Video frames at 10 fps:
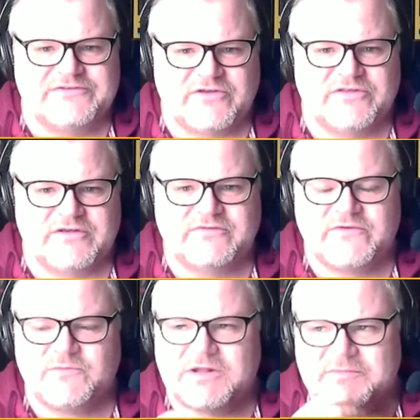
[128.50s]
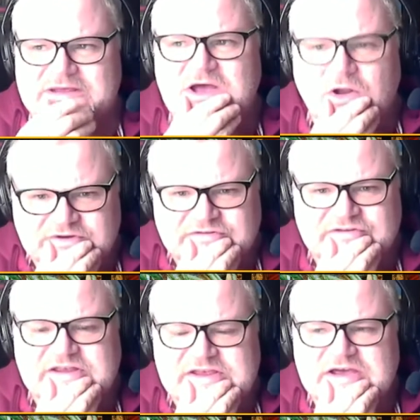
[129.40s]
on this film, I'll be
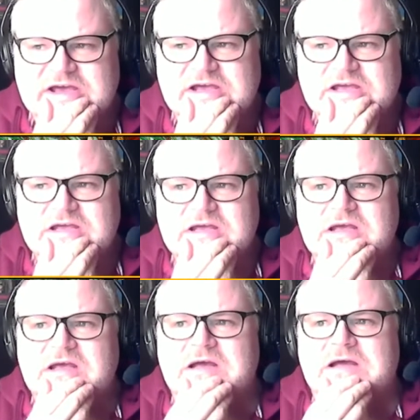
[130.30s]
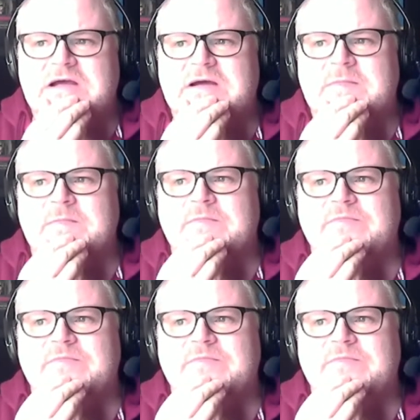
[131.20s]
honest here. I